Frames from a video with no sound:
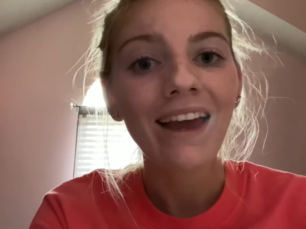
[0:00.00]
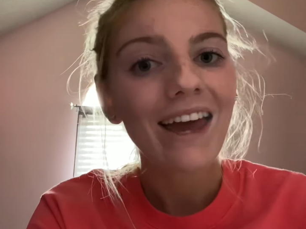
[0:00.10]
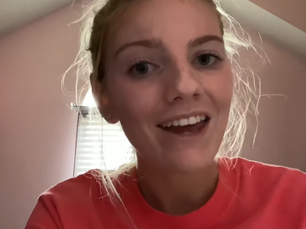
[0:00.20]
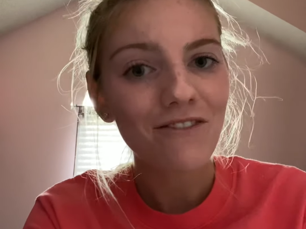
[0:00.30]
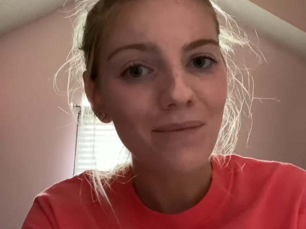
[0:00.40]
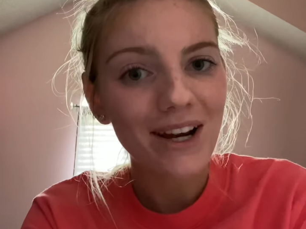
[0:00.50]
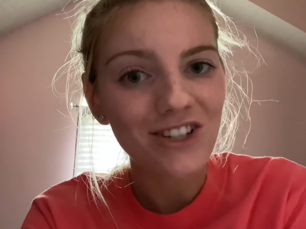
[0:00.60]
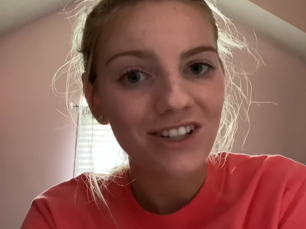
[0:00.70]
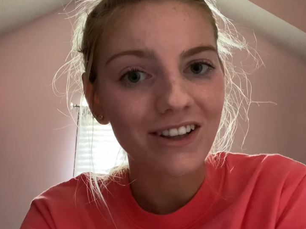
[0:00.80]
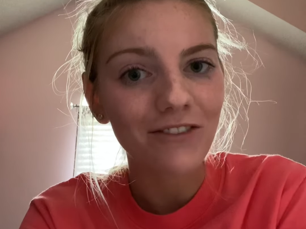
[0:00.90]

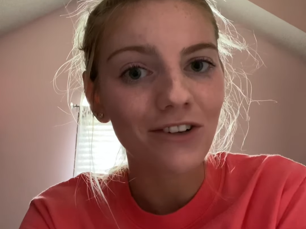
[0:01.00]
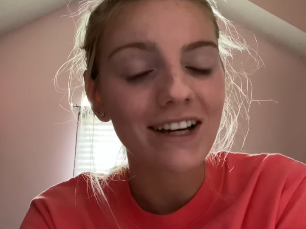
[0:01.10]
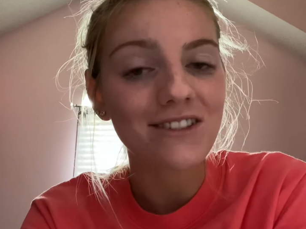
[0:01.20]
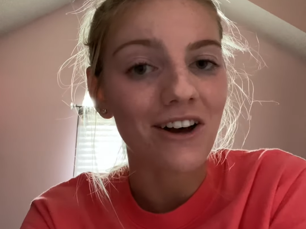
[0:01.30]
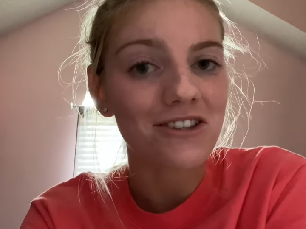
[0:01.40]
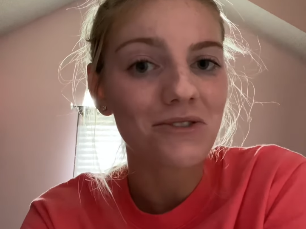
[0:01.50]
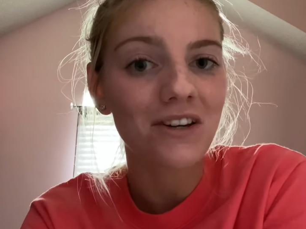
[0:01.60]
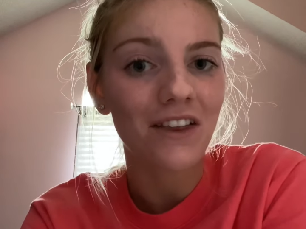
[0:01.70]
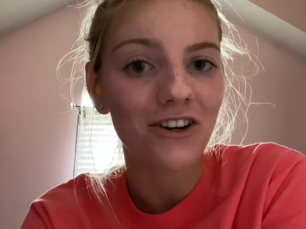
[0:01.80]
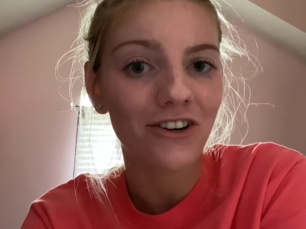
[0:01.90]
Information delivery is also
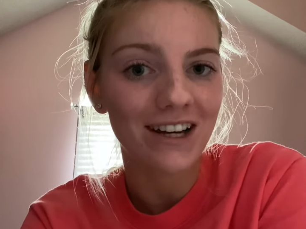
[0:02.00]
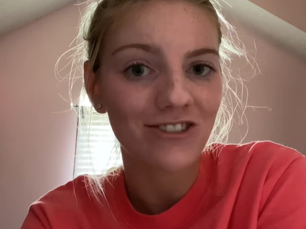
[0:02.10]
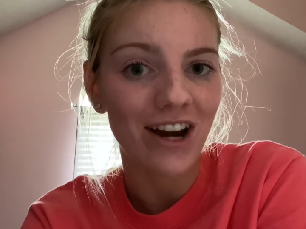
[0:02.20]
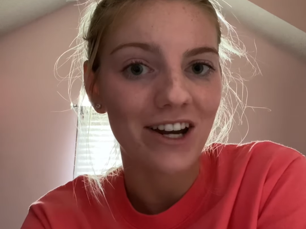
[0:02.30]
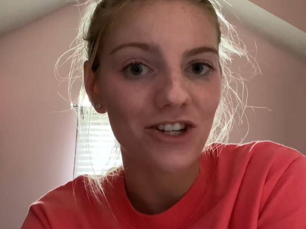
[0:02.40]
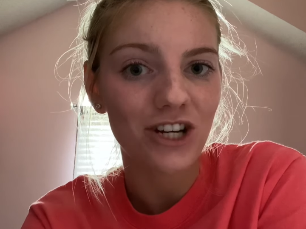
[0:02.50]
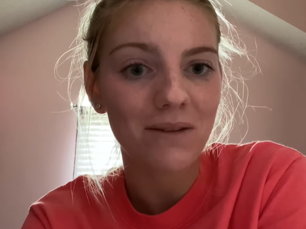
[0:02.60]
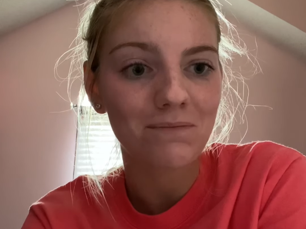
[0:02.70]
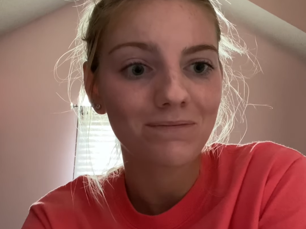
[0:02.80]
another great strategy.